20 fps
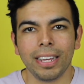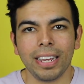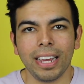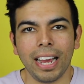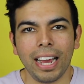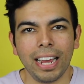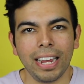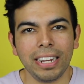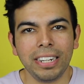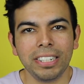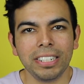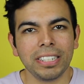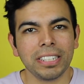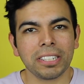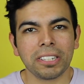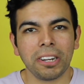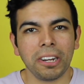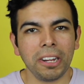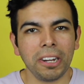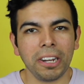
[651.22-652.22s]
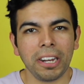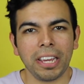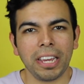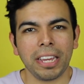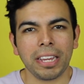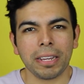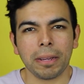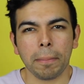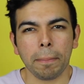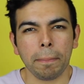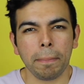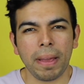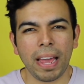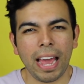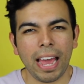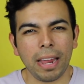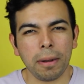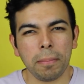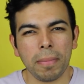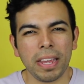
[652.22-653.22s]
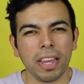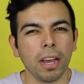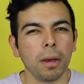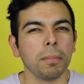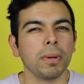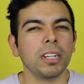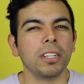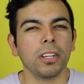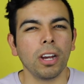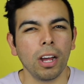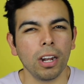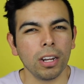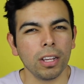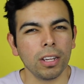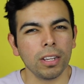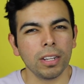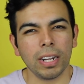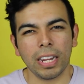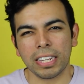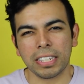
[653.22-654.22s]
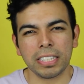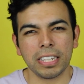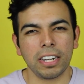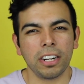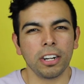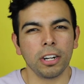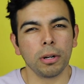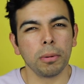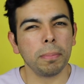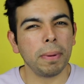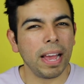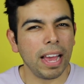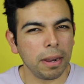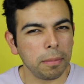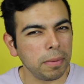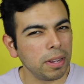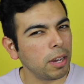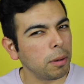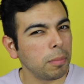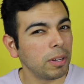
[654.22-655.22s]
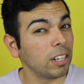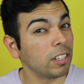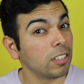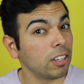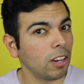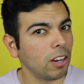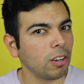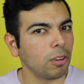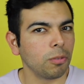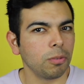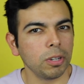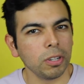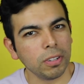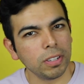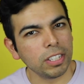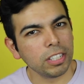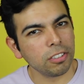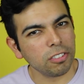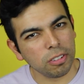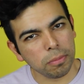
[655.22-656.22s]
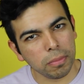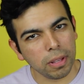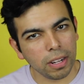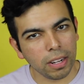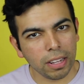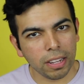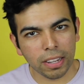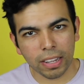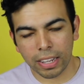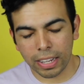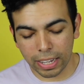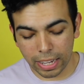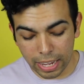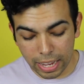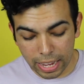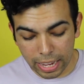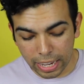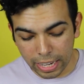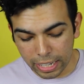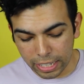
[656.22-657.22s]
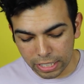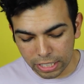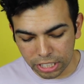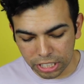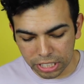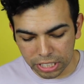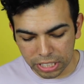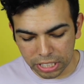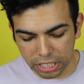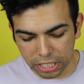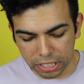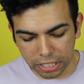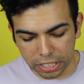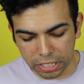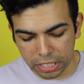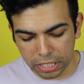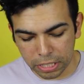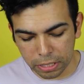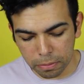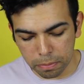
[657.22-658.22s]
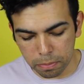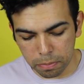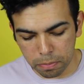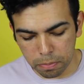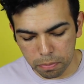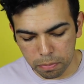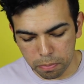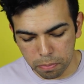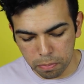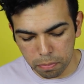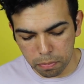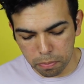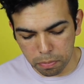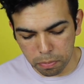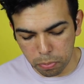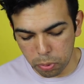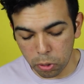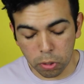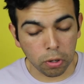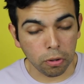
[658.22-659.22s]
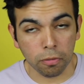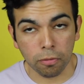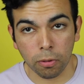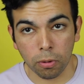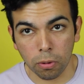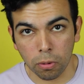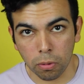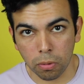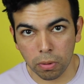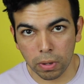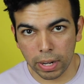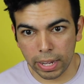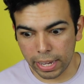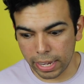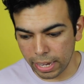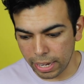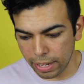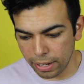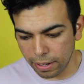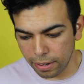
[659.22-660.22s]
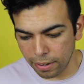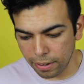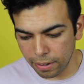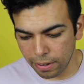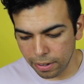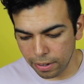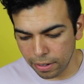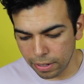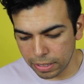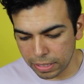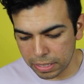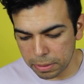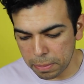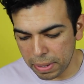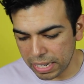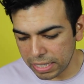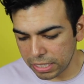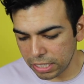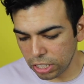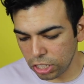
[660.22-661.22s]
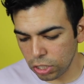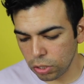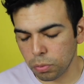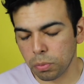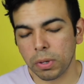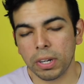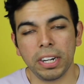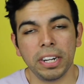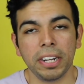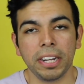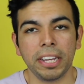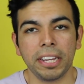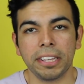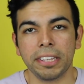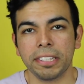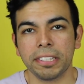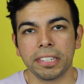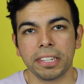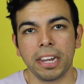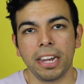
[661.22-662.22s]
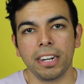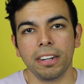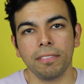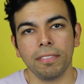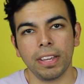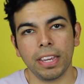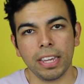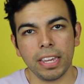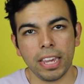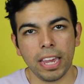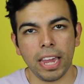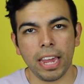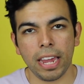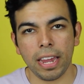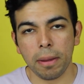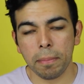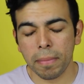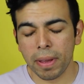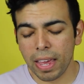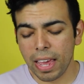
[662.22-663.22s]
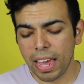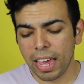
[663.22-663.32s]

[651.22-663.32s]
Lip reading: I just got like Padme Amidala, like Senator Padme Amidala realness from the look. It just looks beautiful. Like it's amazing. She's wearing like this kind of like cape.